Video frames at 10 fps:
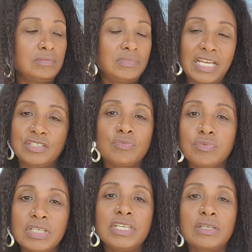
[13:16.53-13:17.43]
That's
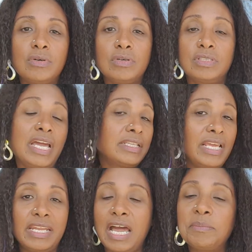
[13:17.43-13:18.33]
really cool.
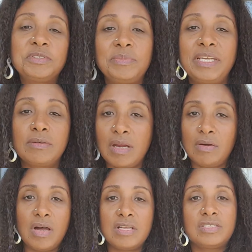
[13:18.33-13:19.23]
That helps me grow
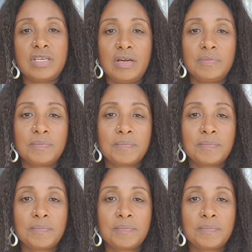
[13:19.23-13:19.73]
also.